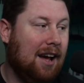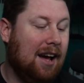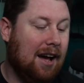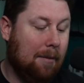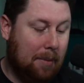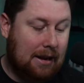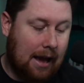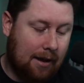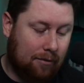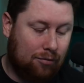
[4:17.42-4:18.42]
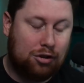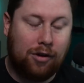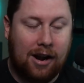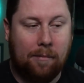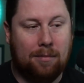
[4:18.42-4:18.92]
Uh, but yeah,
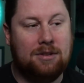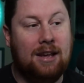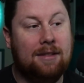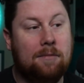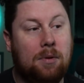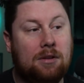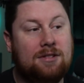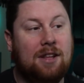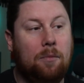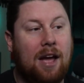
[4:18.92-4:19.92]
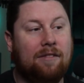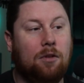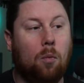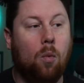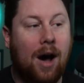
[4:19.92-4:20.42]
straight up, I'm taking the Bills. Then we have
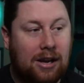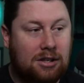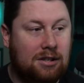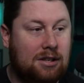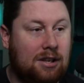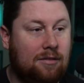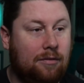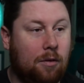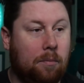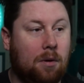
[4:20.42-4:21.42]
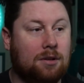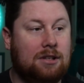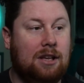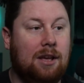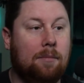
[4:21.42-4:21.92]
the Washington football
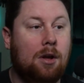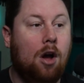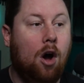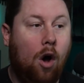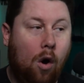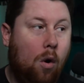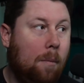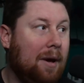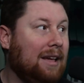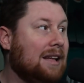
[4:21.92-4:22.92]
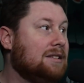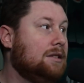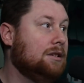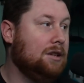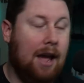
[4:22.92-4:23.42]
team home
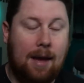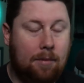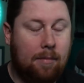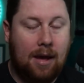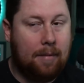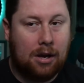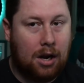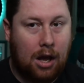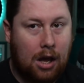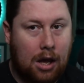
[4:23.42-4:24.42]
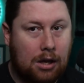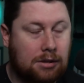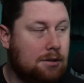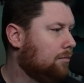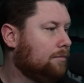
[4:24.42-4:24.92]
against the Tampa Bay
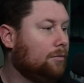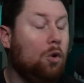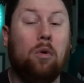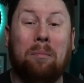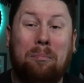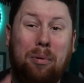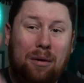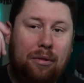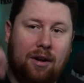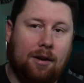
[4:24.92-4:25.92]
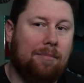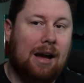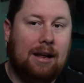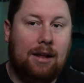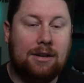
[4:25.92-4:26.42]
Buccaneers, who were both on a
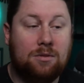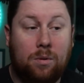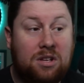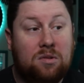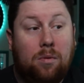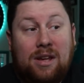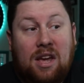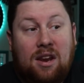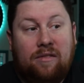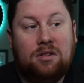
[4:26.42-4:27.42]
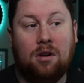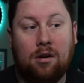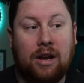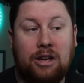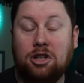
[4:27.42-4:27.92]
bye last week, so I can't even
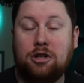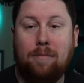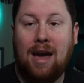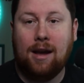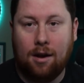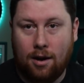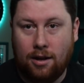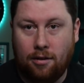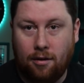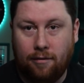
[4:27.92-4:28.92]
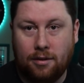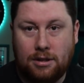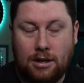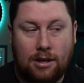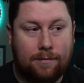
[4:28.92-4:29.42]
talk any schmack on either of the
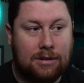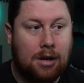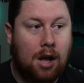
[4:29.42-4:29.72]
teams.